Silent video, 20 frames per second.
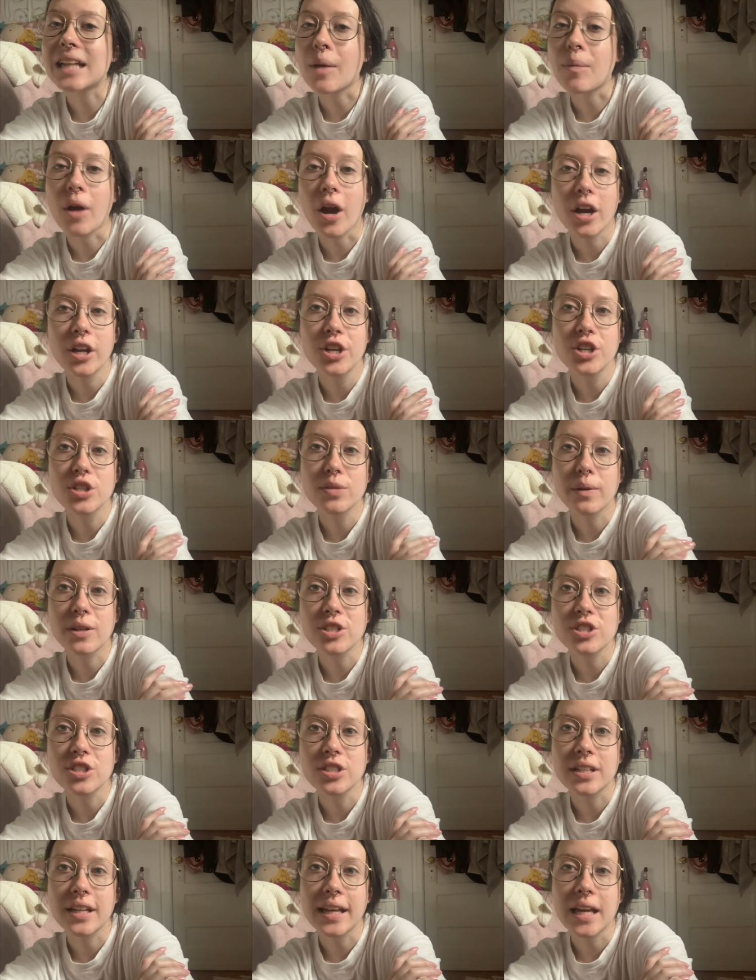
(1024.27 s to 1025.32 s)
I'm not gonna do
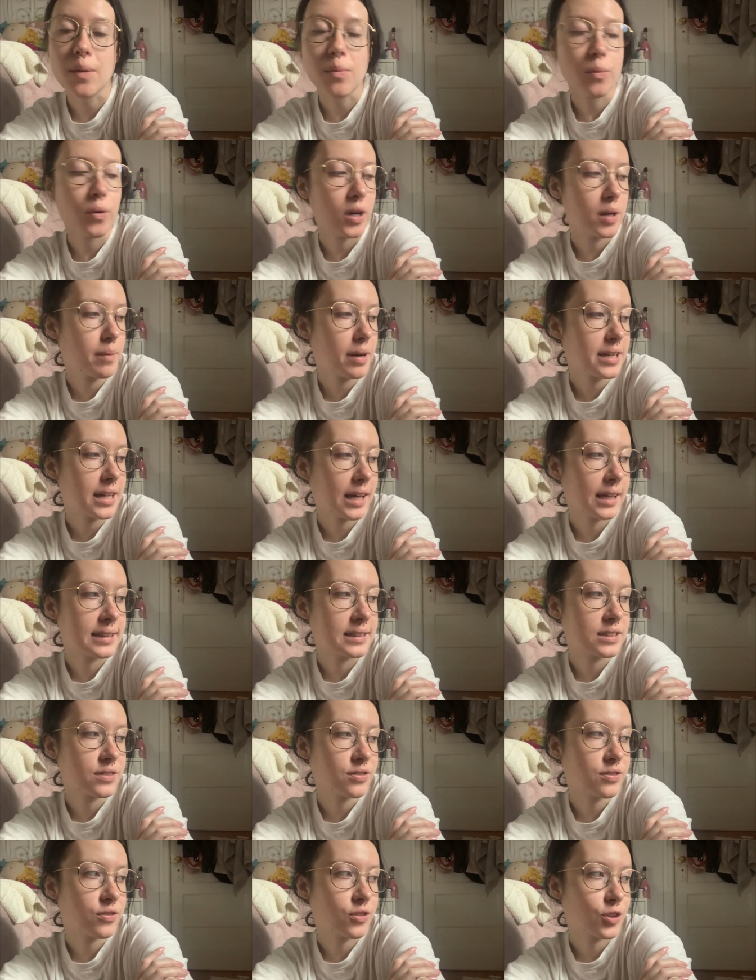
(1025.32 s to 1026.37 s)
much today. I'm going to my dad's
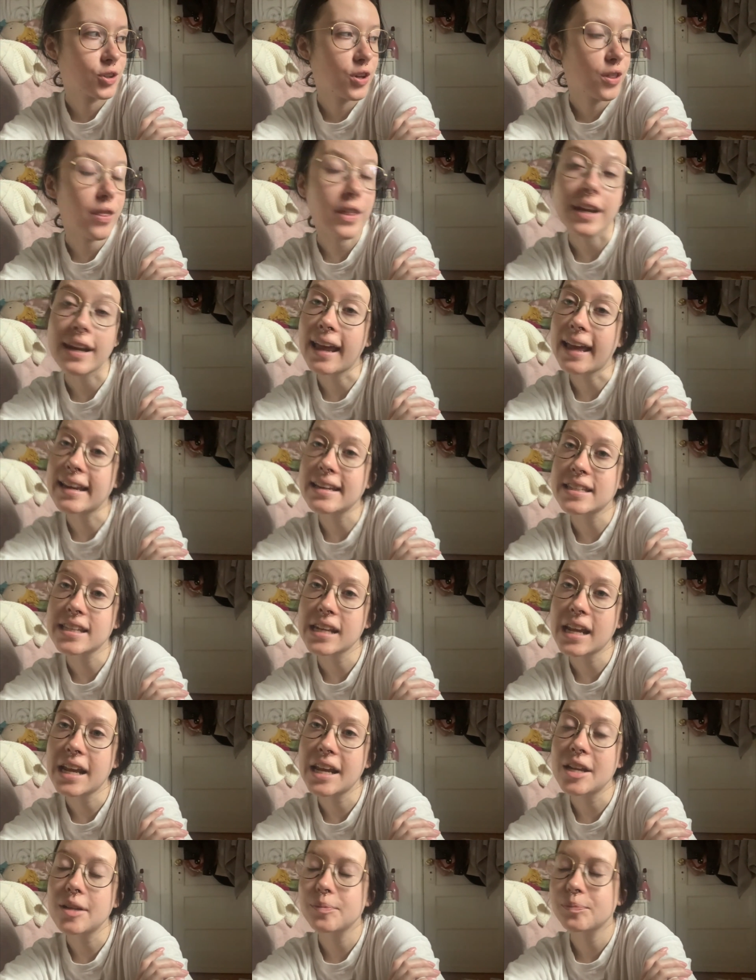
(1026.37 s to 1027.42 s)
for the night
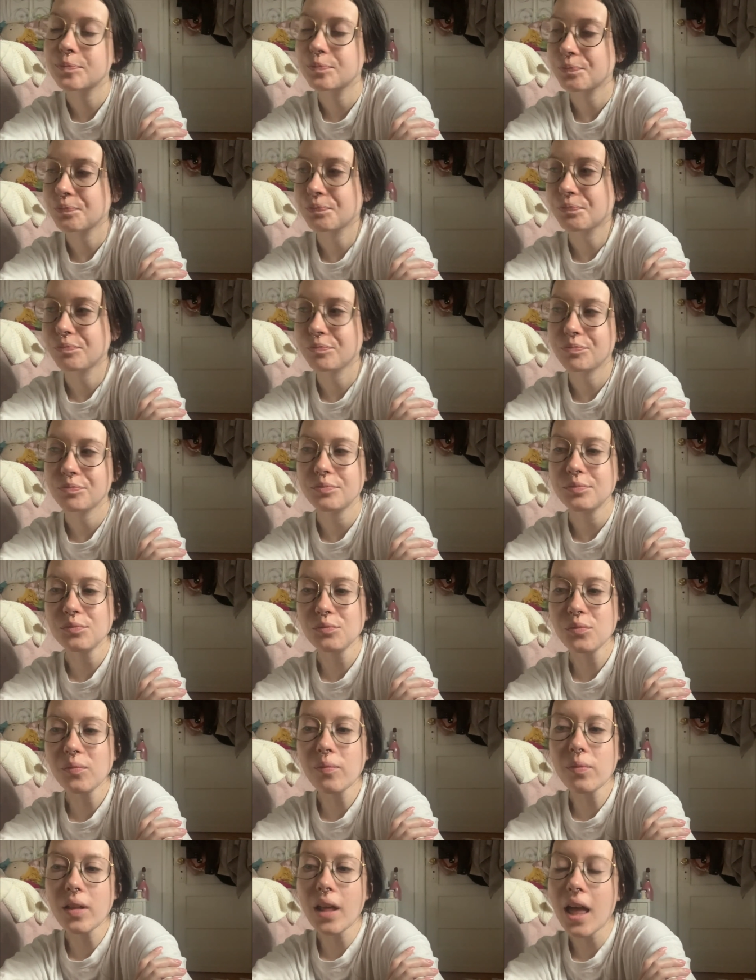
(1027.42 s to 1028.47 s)
tonight,
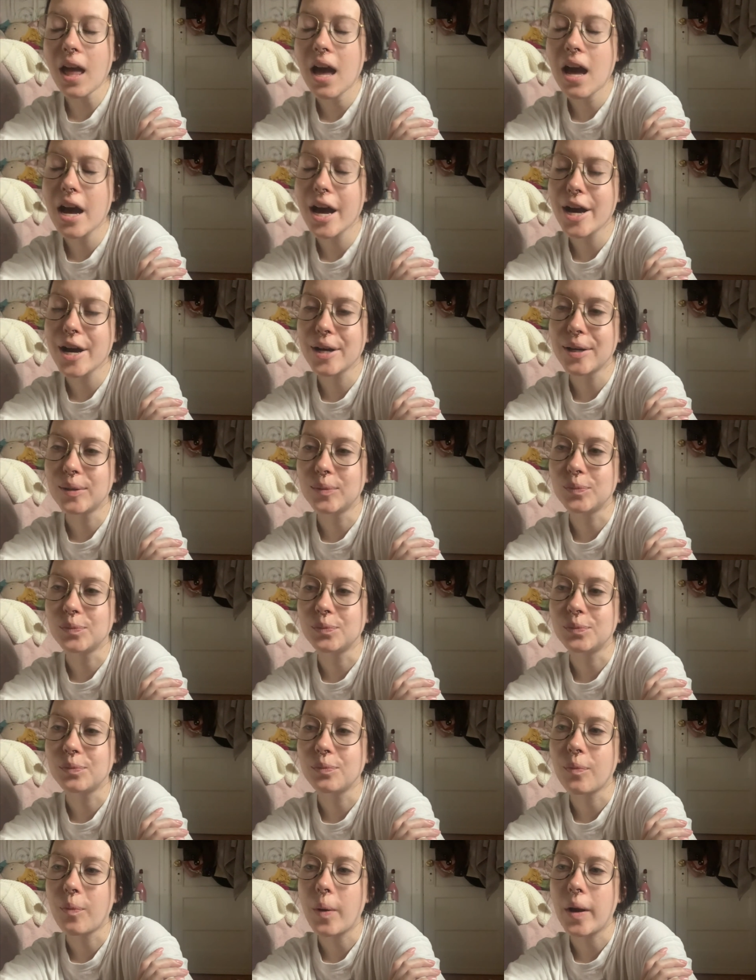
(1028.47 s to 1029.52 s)

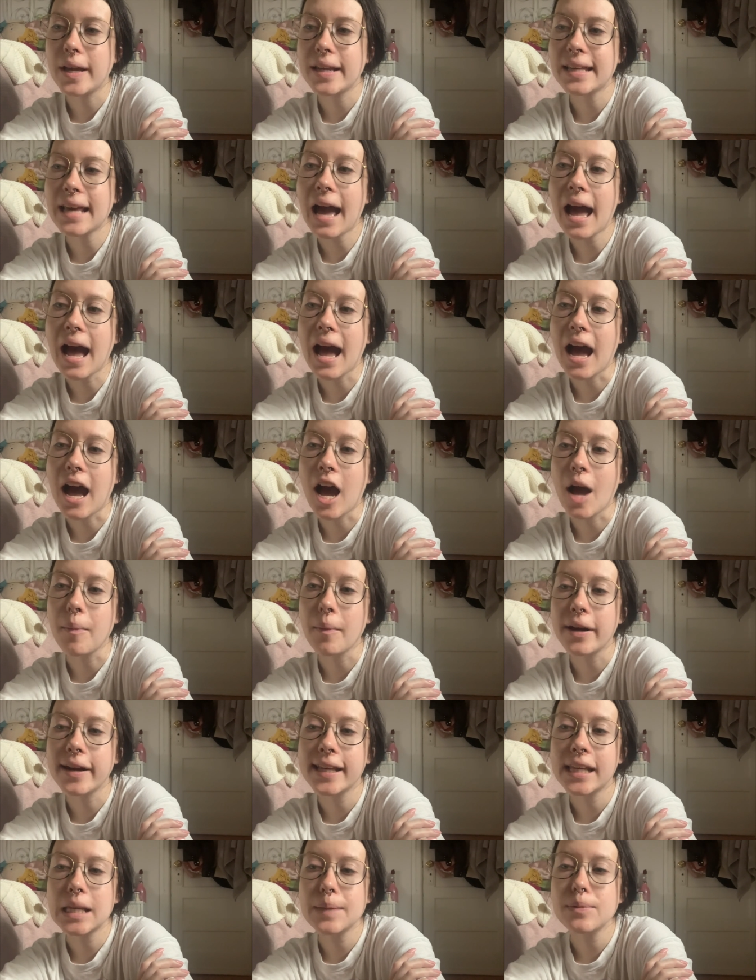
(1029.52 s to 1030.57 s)
but yeah, I'm
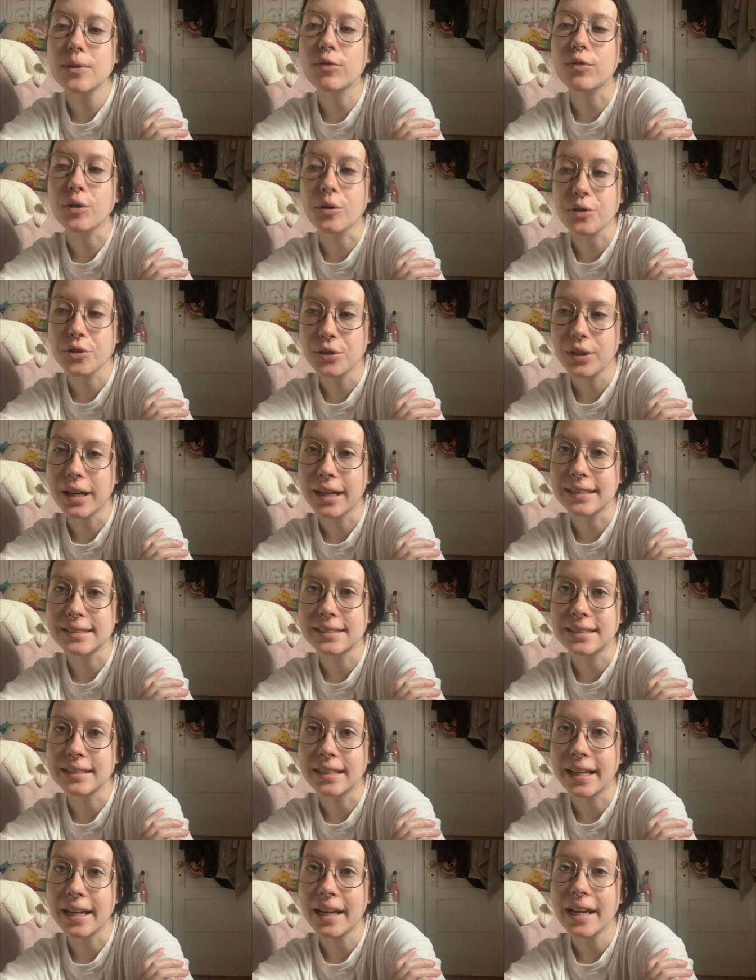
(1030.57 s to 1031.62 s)
gonna keep it real with you guys
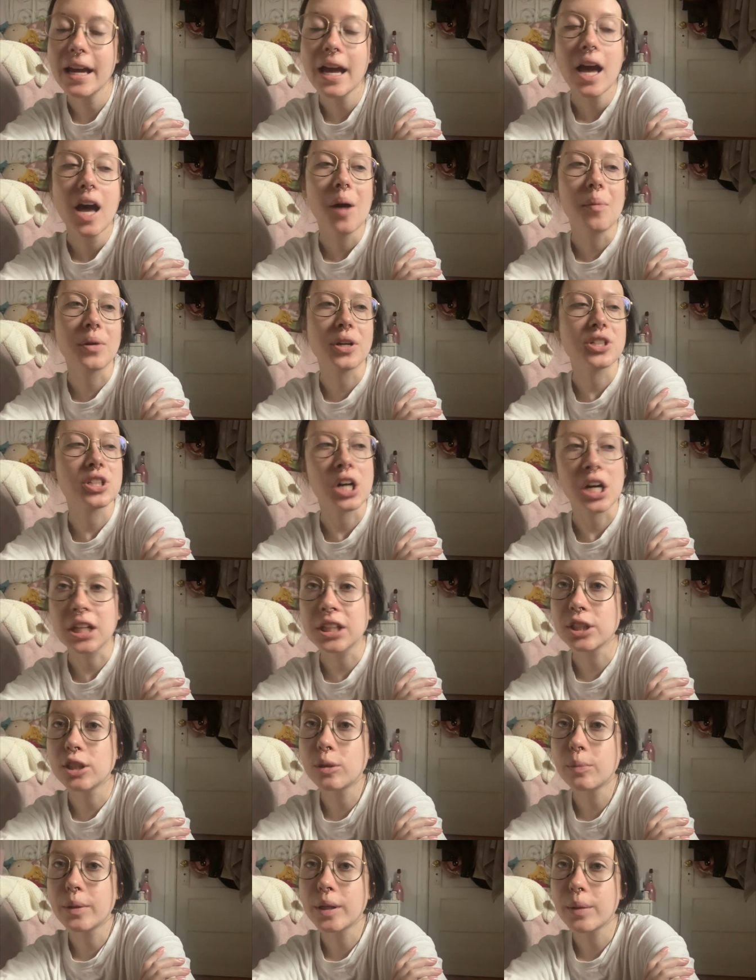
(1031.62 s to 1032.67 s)
today. I'm gonna talk a
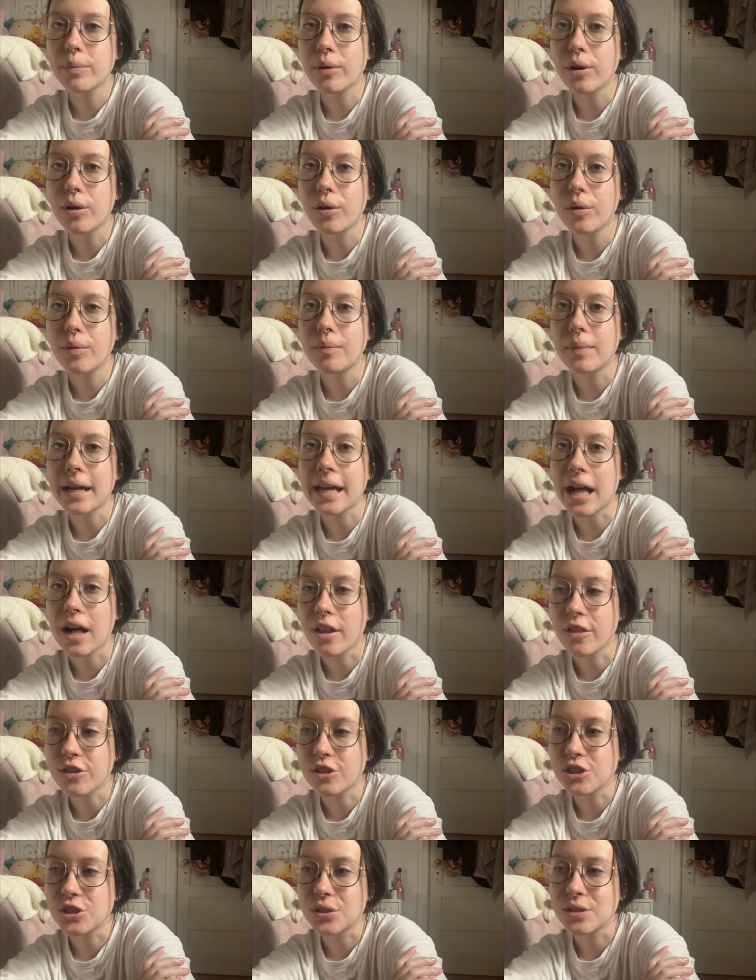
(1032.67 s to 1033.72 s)
little bit about my
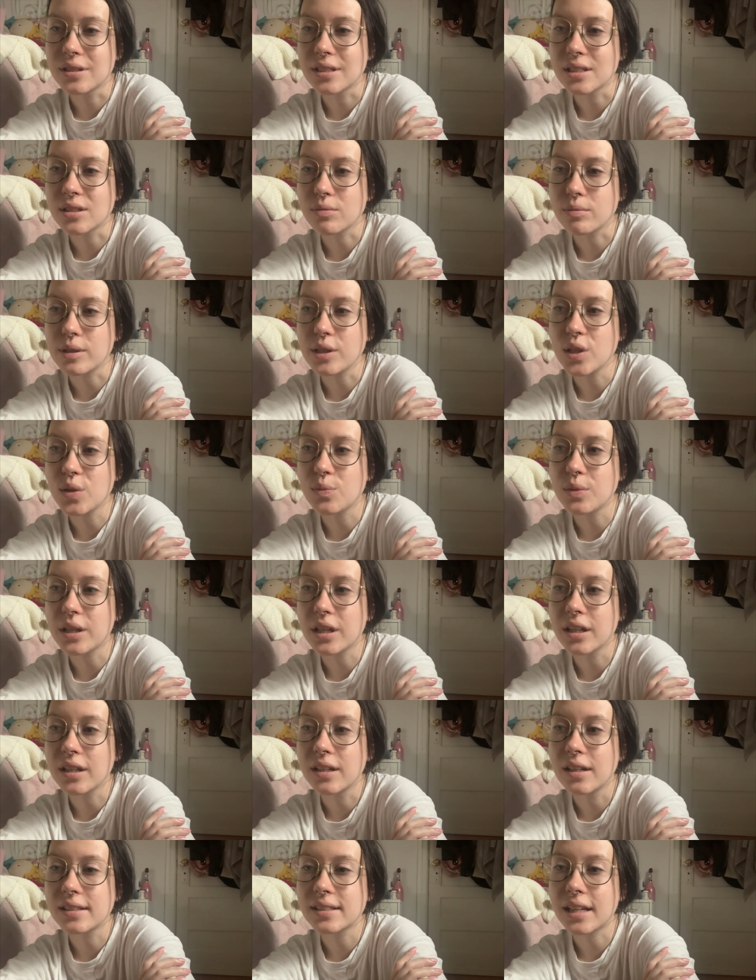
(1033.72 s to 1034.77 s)
health issues this week,
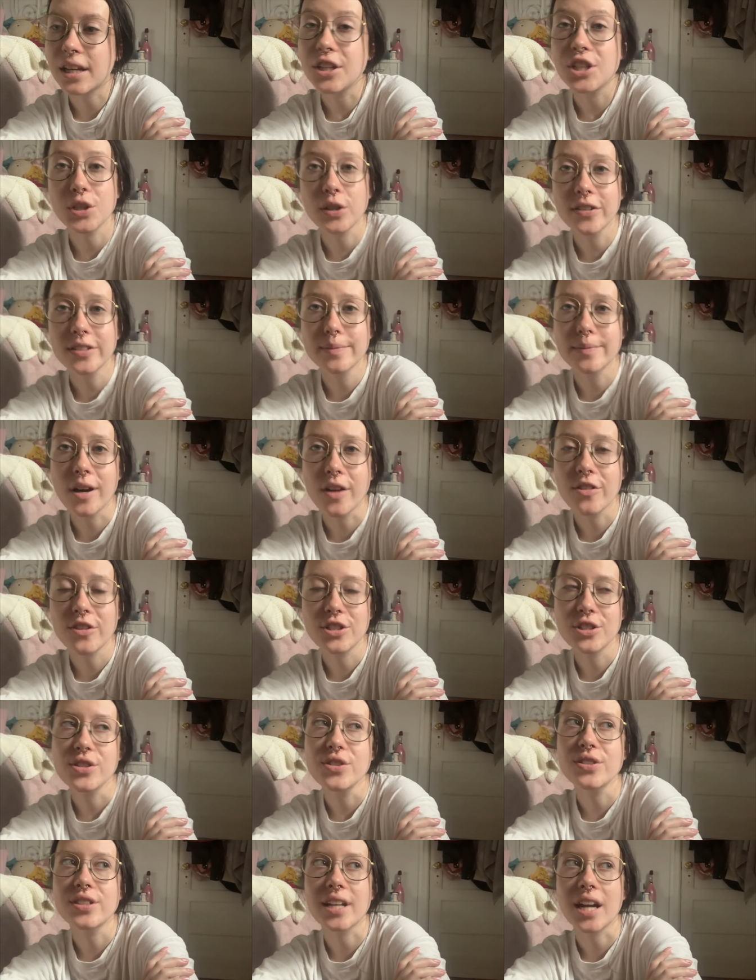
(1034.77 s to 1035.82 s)
because I do have some health
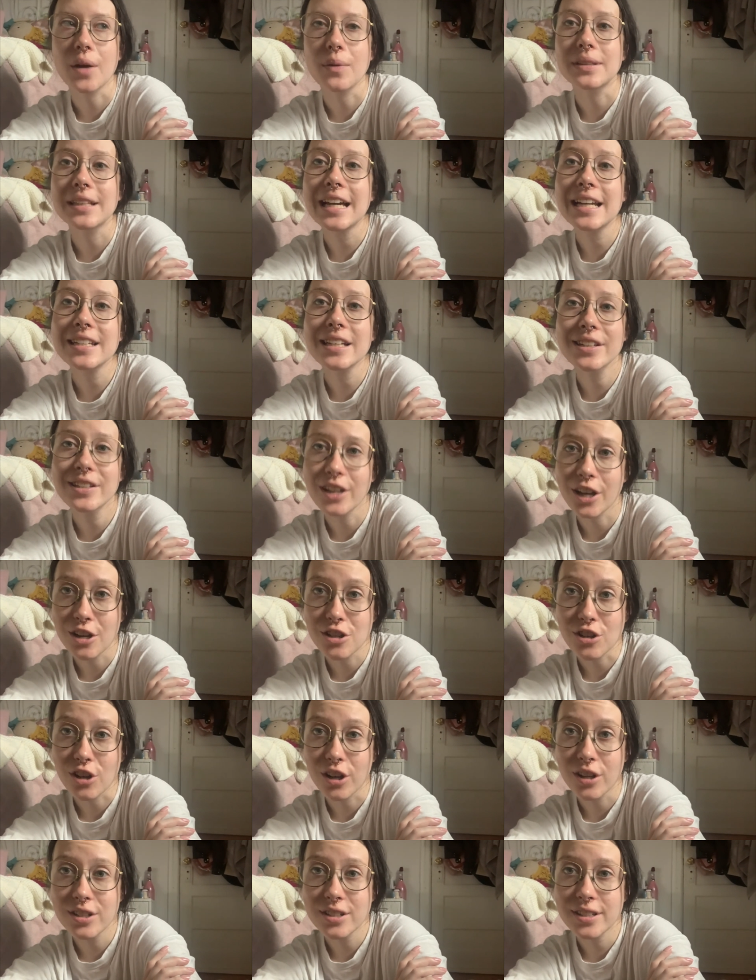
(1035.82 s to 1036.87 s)
issues that I would like to
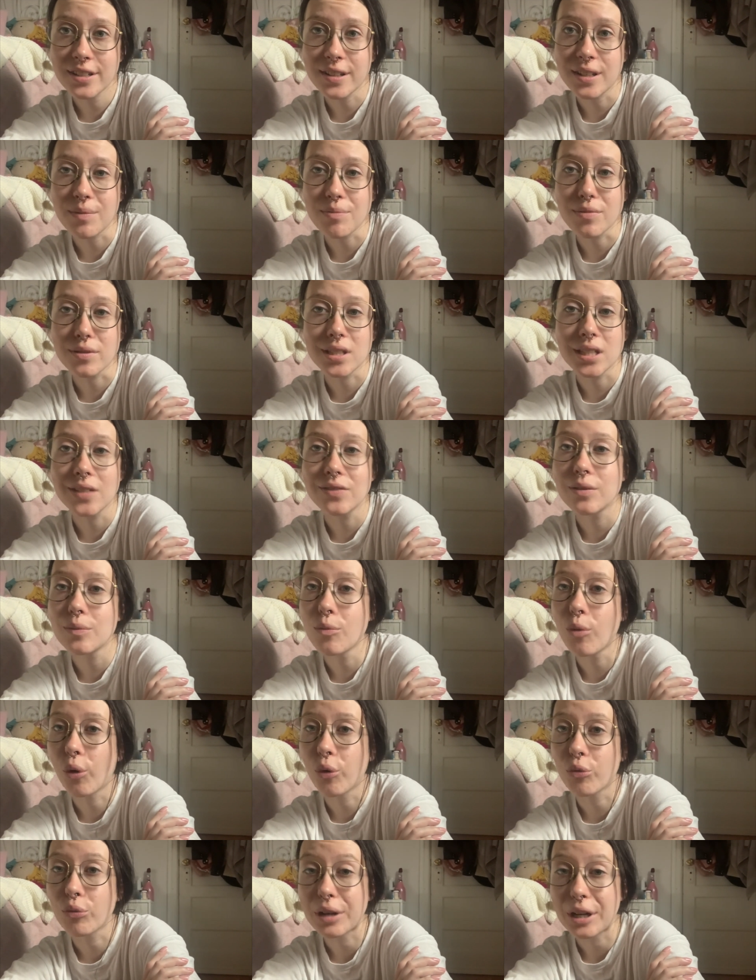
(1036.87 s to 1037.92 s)
touch on to keep this even
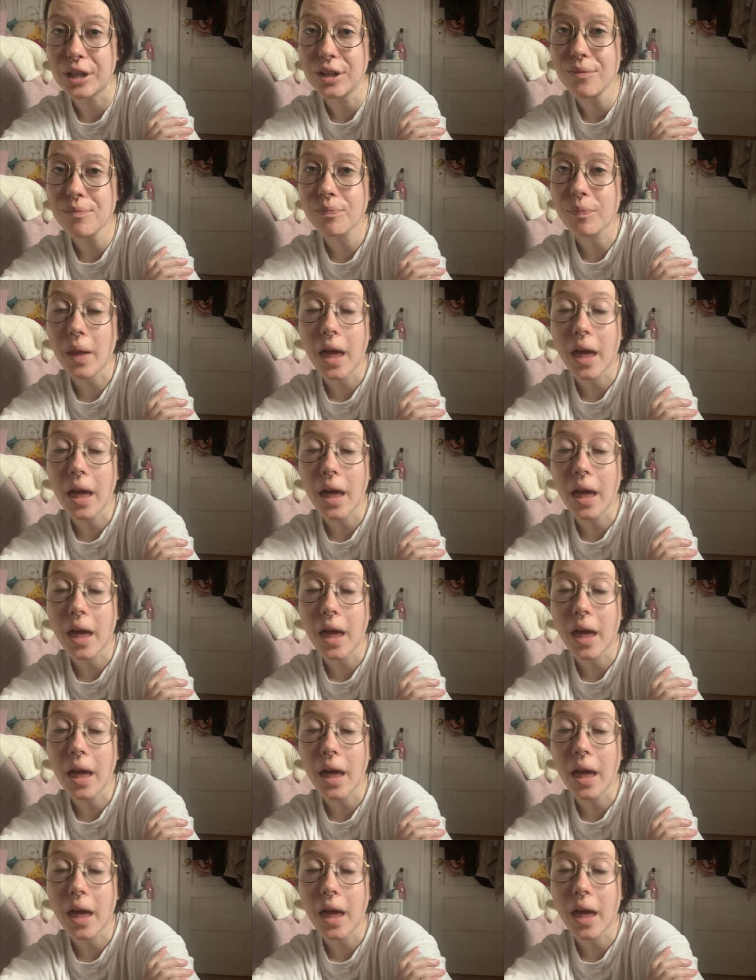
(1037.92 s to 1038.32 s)
more real.